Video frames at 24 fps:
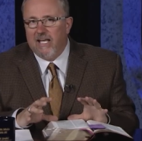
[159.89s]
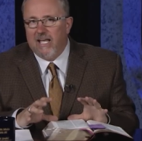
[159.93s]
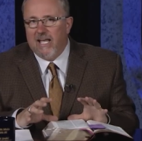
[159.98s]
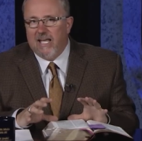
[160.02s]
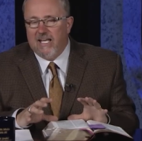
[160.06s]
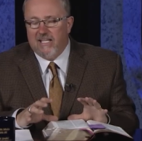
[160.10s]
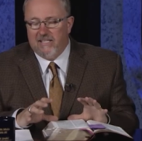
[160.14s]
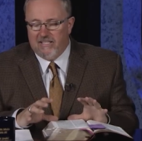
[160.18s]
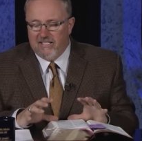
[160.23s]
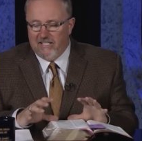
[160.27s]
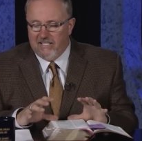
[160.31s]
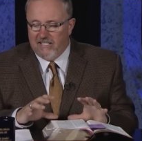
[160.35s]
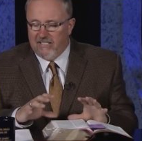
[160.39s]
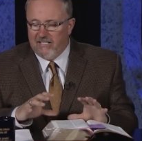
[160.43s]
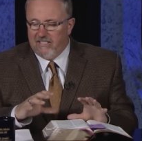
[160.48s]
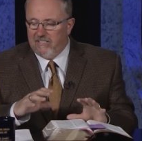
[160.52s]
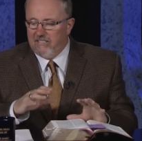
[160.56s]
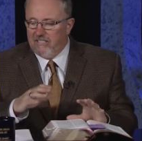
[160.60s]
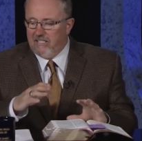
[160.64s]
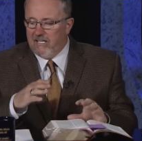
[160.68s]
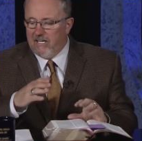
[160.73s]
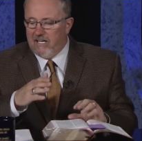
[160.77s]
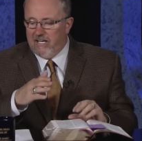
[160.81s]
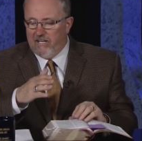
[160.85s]
And then
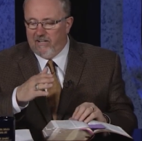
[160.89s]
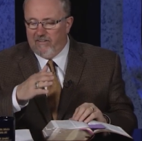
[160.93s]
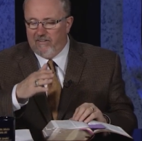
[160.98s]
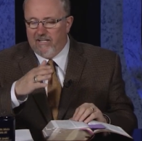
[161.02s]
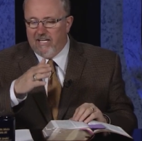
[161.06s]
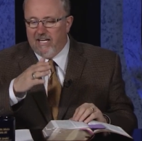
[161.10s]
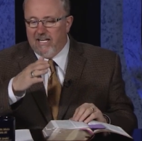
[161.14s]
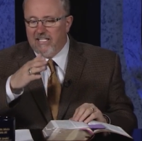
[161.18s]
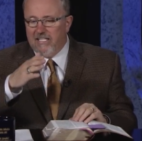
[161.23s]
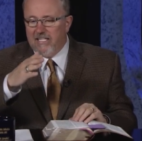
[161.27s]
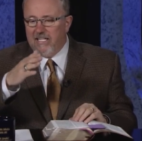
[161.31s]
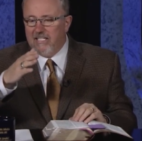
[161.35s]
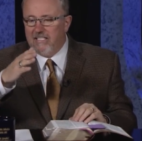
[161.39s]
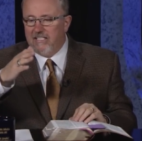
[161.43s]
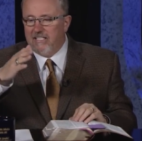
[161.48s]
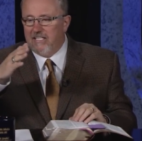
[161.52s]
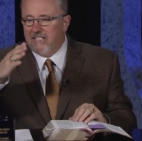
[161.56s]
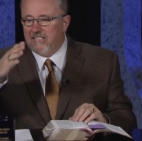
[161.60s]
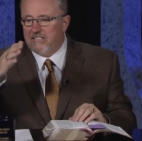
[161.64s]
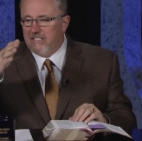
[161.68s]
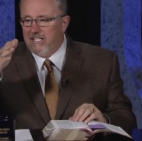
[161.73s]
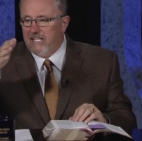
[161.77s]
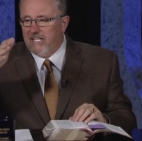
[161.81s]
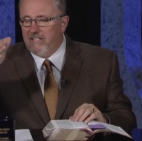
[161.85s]
188
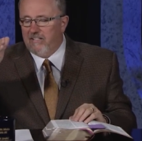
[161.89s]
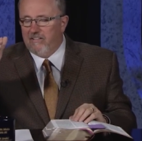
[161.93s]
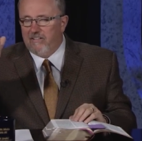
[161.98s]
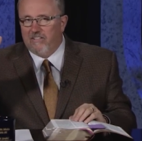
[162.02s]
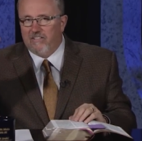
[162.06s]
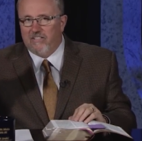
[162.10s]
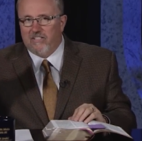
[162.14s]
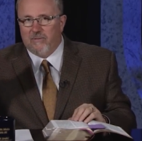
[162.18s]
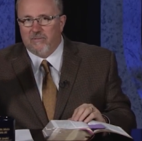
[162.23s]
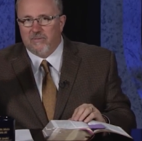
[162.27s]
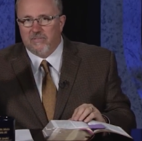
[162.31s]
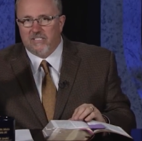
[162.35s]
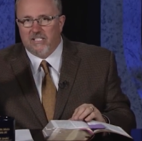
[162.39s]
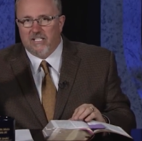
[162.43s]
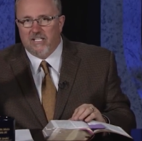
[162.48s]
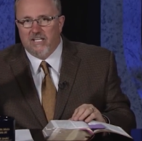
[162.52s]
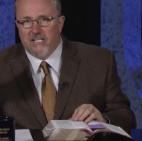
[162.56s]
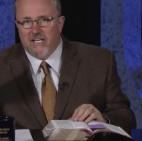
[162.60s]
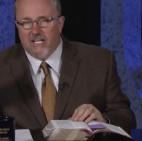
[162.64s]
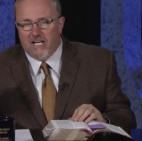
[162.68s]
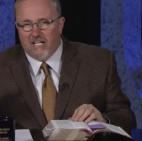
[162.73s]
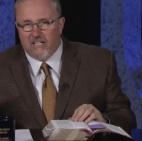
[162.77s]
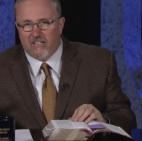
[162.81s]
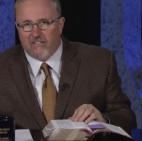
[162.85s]
days later, there was
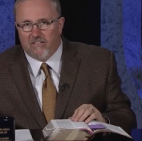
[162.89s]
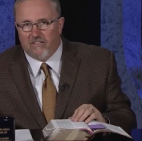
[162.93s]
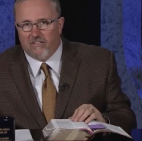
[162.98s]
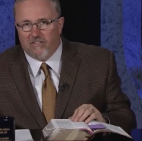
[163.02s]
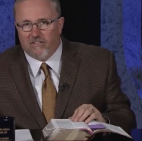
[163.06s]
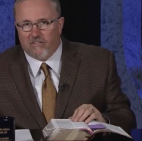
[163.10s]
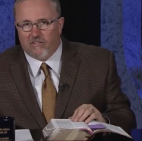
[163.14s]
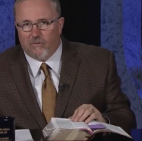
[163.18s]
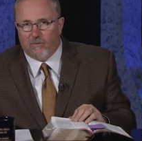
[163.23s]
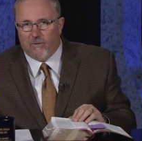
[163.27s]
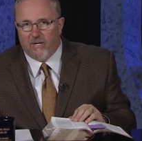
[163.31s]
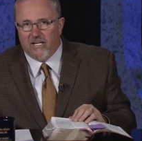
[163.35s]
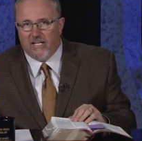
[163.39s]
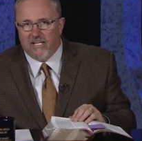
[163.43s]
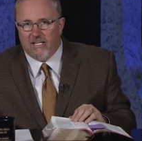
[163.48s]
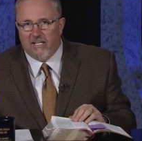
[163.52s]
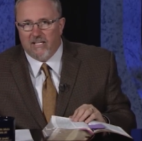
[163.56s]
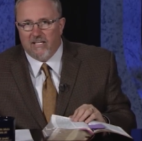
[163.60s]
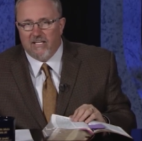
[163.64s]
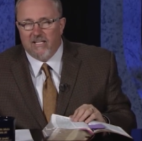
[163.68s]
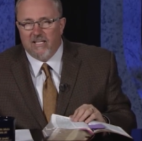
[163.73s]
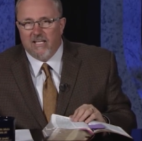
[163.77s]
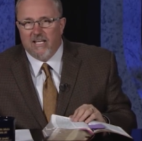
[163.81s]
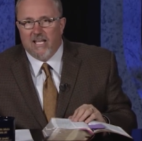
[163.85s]
another earthquake,
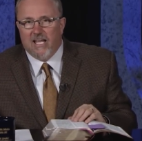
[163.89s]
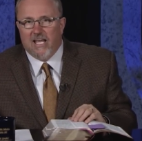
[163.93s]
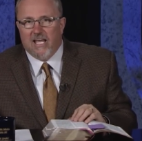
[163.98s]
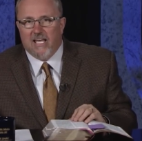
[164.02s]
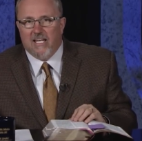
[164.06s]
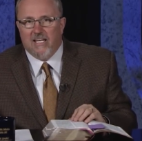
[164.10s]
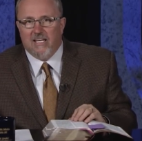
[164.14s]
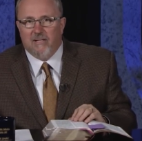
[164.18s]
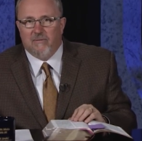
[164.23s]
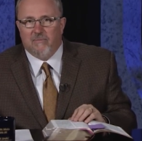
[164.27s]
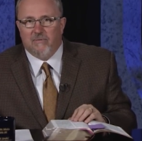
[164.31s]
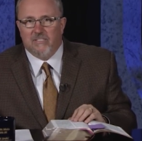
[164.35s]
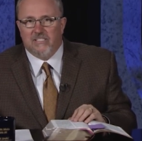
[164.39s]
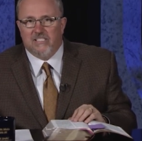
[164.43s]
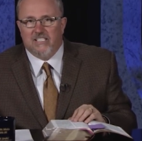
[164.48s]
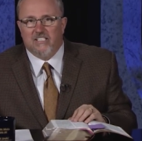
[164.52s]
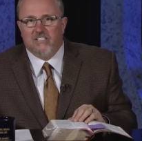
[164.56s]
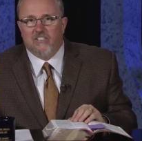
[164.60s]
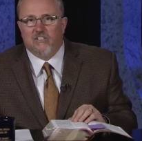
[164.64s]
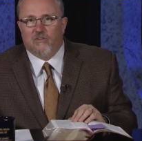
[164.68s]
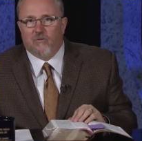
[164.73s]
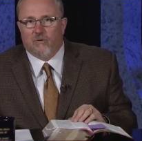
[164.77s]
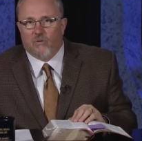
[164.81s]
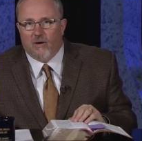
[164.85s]
and it was
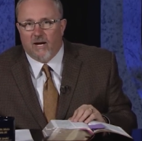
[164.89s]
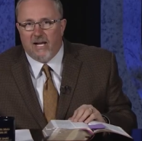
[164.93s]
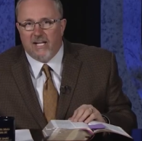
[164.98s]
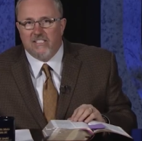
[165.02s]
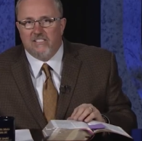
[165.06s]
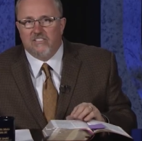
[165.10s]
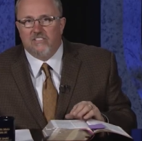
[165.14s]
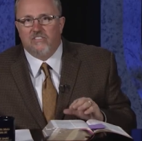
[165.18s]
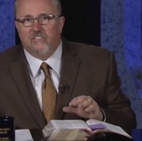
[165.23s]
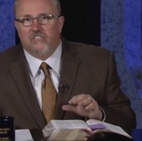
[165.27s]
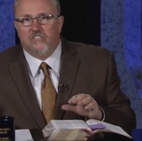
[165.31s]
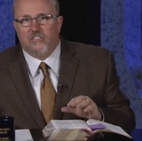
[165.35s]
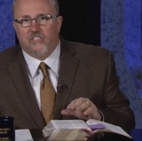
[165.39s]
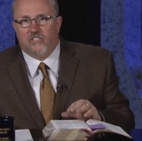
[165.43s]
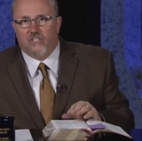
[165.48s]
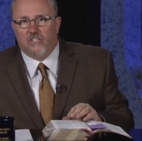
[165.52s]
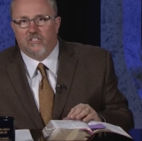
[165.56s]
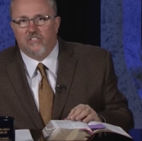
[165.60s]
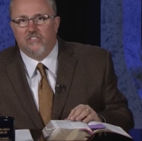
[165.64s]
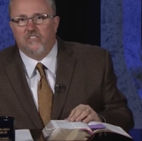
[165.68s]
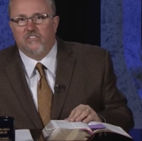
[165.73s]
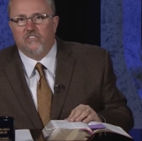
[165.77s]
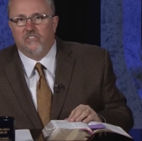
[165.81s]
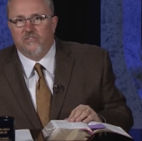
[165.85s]
in
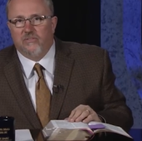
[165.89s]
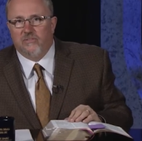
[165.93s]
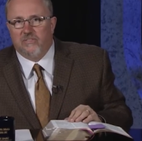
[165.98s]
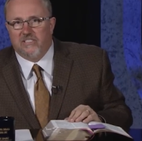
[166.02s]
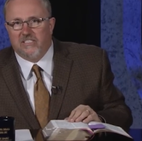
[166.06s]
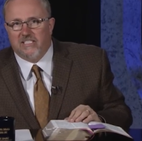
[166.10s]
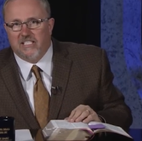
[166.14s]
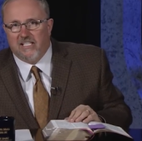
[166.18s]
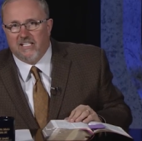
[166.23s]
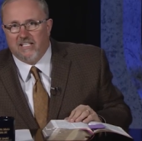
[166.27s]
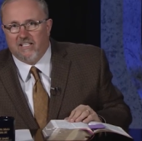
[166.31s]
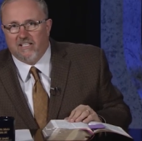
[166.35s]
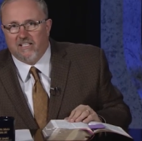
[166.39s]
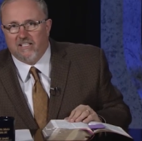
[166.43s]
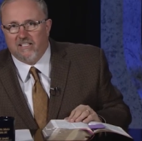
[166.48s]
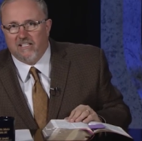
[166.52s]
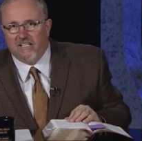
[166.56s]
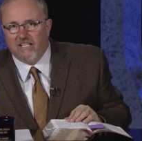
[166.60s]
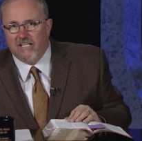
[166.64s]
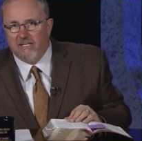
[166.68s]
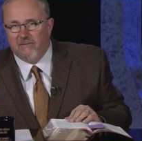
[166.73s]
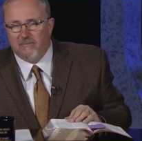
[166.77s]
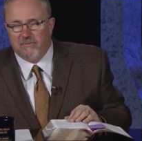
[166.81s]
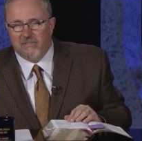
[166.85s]
Christchurch, New Zealand,
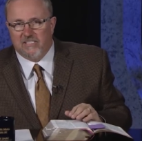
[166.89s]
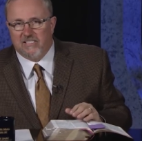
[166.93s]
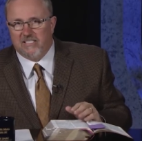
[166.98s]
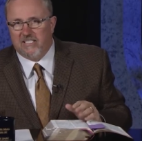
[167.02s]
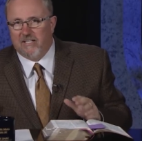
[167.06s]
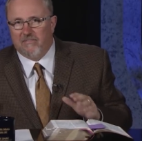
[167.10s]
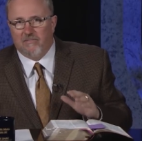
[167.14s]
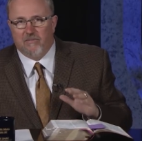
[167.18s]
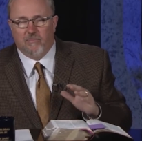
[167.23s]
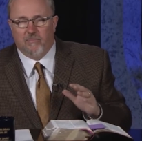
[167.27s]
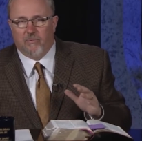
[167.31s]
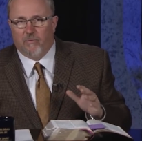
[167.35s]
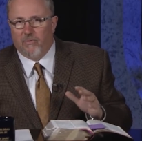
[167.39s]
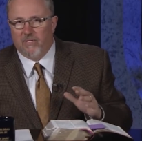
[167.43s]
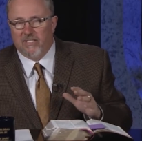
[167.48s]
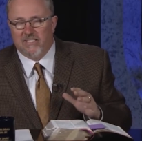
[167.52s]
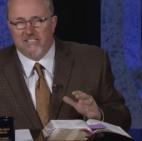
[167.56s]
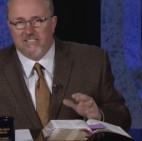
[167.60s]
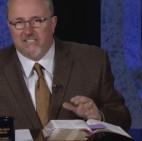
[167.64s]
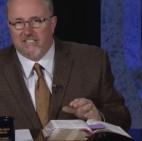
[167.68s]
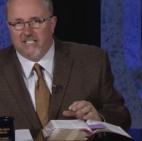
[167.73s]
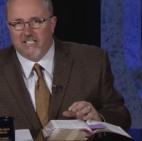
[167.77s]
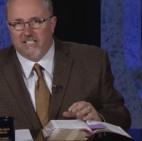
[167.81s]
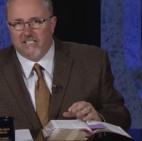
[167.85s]
and it was
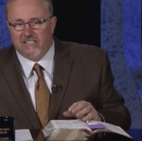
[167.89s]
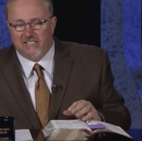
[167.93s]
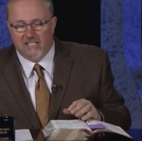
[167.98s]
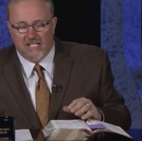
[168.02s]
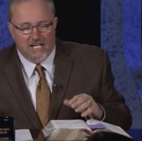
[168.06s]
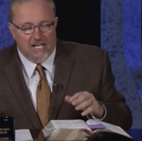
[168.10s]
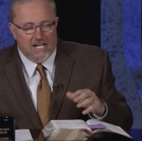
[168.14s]
7.6,